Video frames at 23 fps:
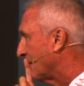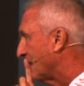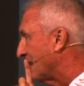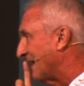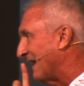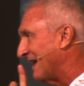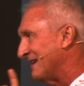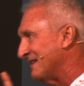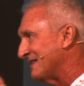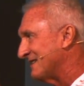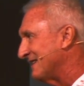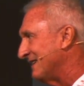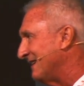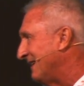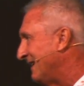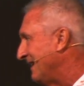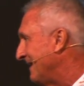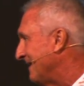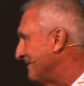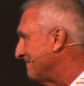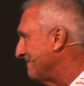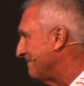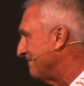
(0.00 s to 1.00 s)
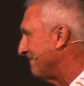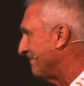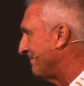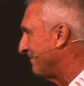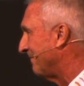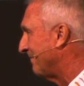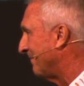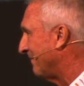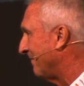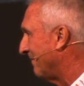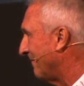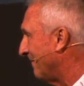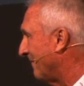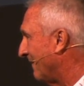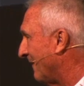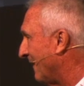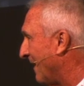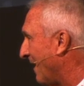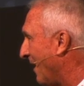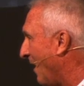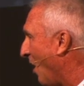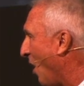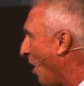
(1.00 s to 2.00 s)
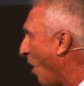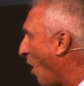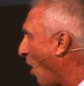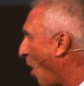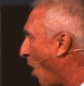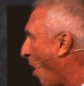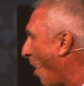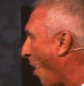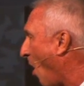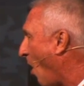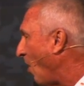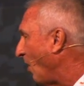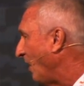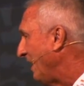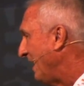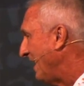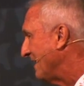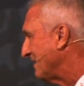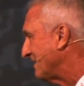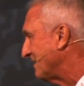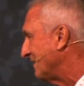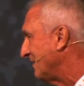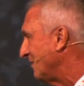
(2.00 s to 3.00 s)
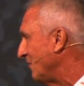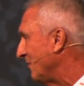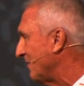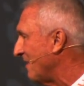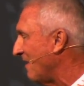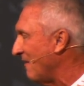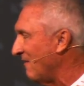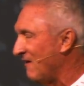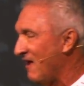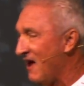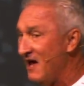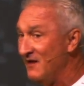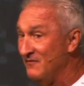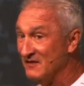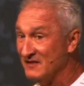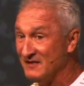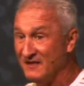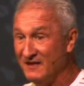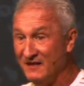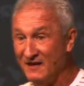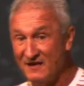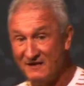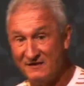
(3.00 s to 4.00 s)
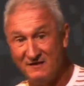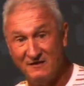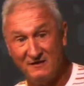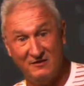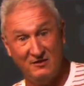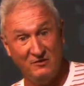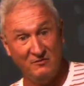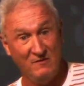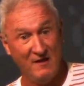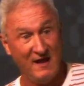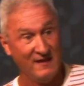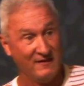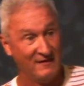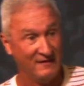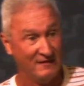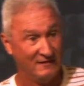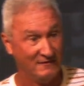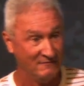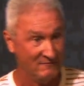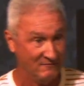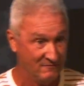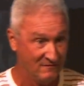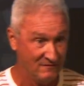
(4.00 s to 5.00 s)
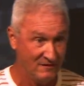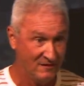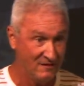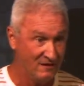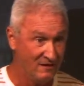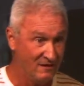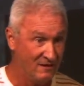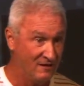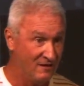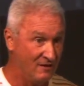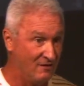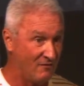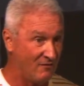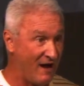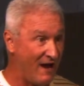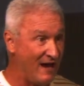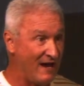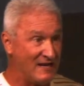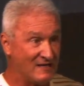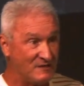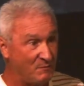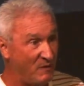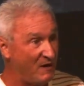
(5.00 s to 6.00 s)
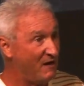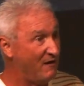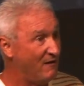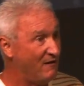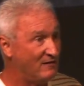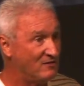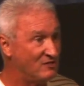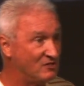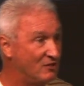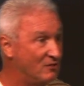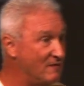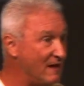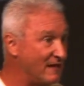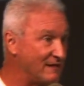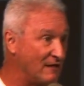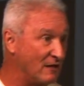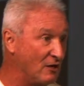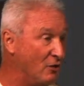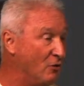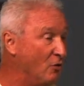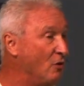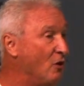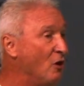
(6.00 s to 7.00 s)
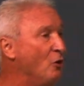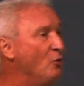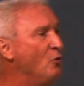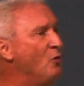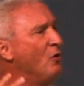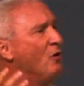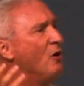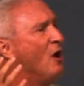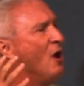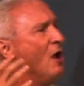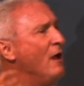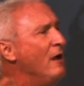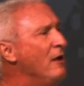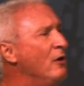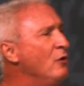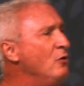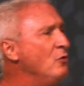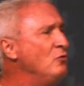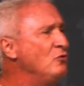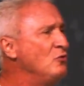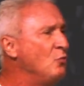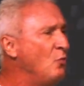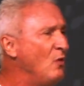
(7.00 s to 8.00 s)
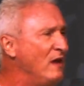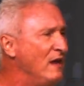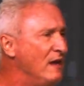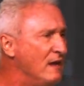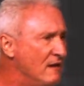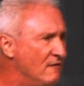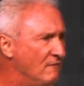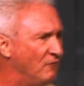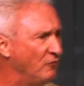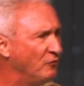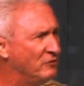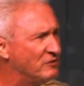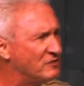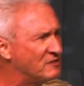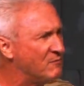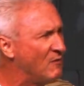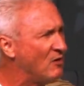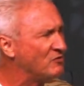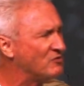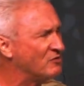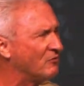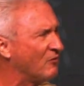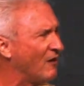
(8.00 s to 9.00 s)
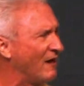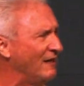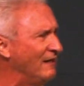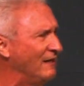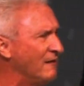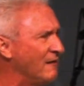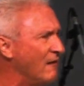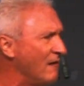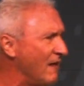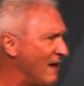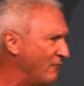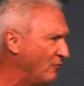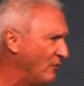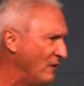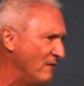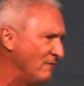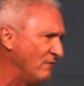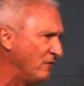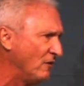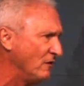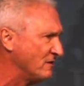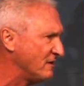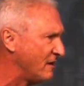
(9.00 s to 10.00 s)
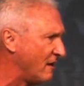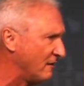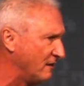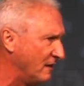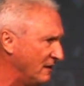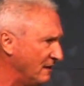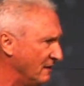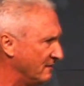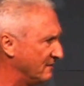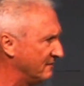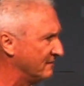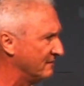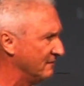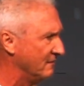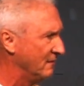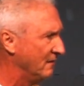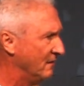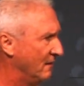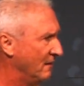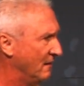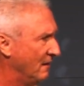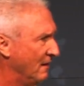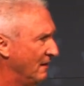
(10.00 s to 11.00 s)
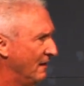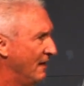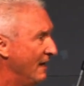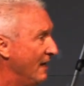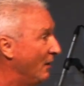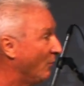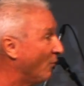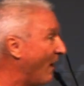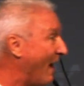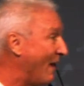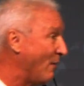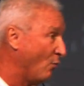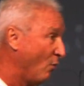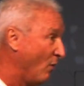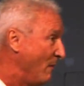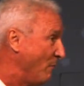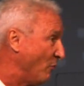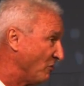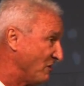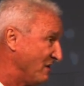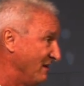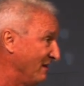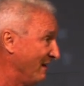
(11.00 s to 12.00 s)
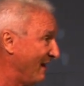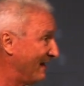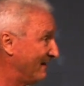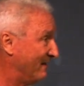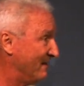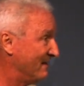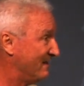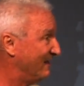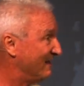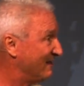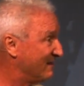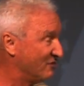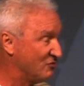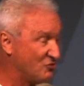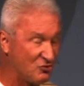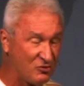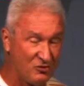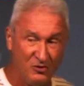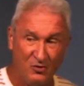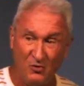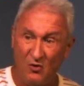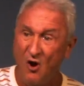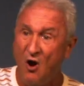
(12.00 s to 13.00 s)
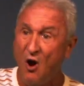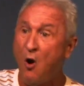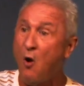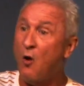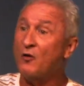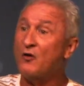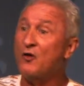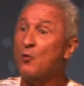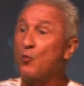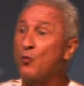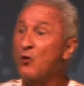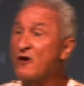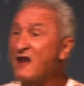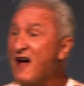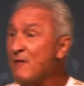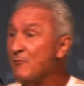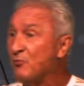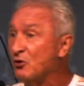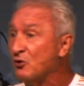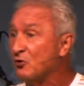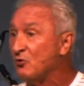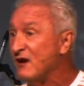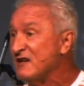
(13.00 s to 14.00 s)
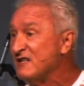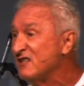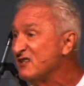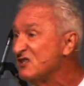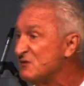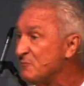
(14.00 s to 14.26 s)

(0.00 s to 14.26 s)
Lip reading: Let it sink in. All he has to do in our life is get us to do nothing. Right? As parents, do nothing. Who do we influence most greatly in our life? We influence our kids. And right, when we pretend like this isn't true, or that we're not progressing